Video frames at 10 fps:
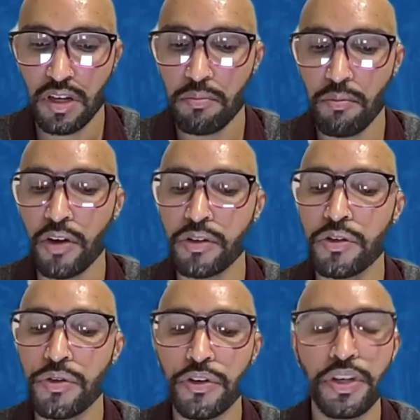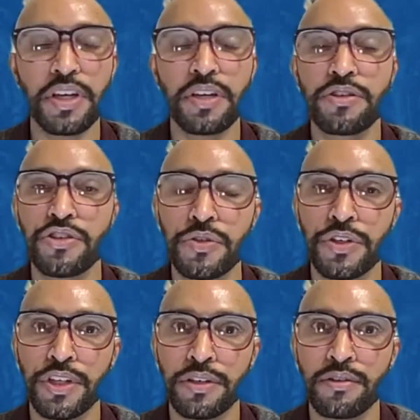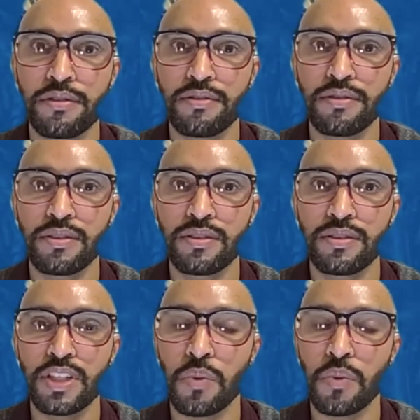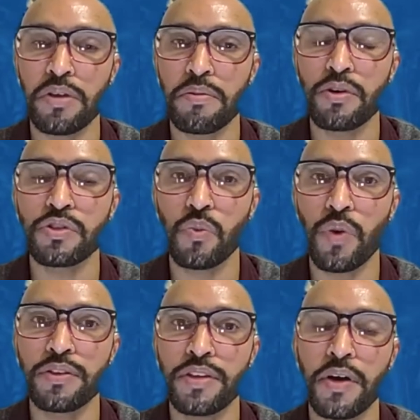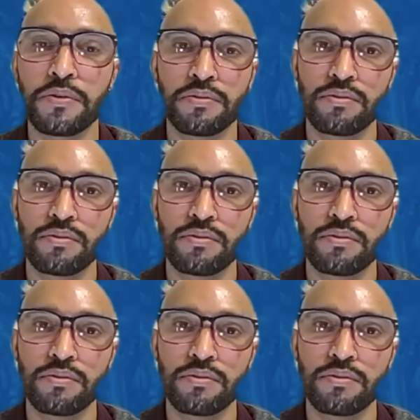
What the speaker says: Martin Luther King Jr. is one of the most well-known,